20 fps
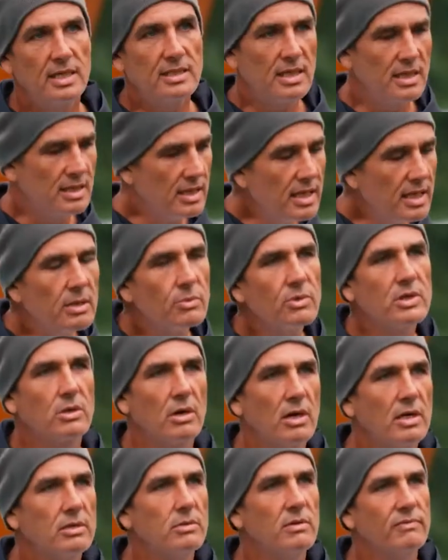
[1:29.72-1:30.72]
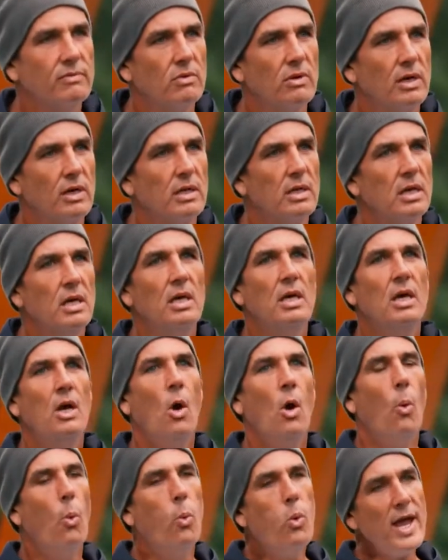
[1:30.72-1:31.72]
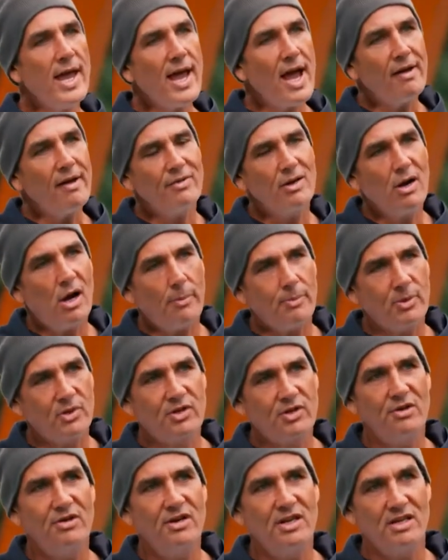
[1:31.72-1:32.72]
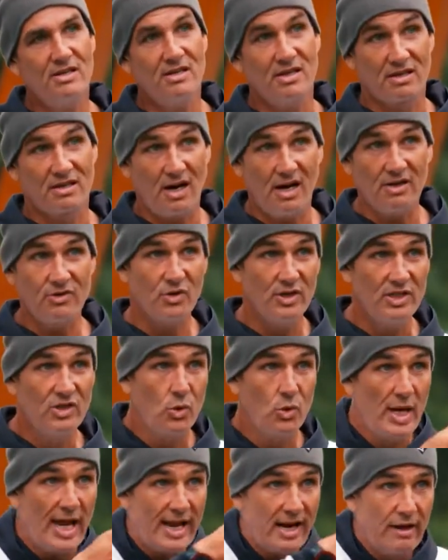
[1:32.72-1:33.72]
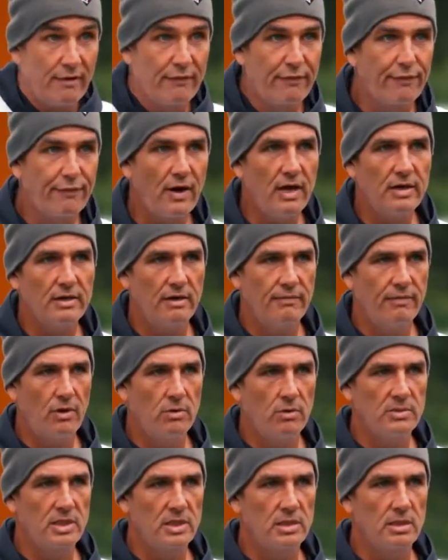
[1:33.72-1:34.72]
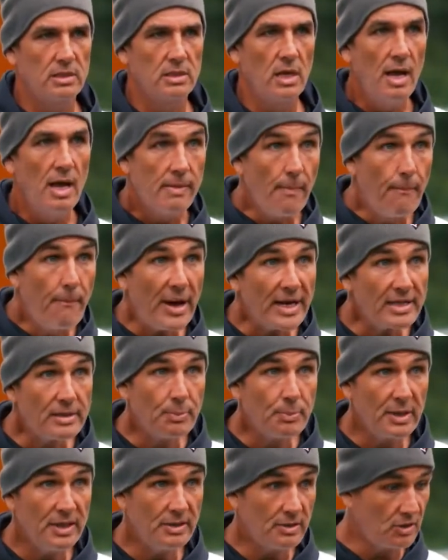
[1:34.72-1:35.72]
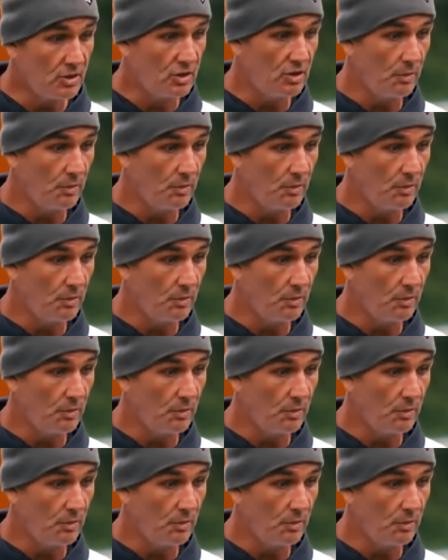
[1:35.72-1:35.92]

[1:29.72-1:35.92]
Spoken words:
It's the thing that we're trying to avoid. We have an opportunity in this country to get in front of homelessness. The best place to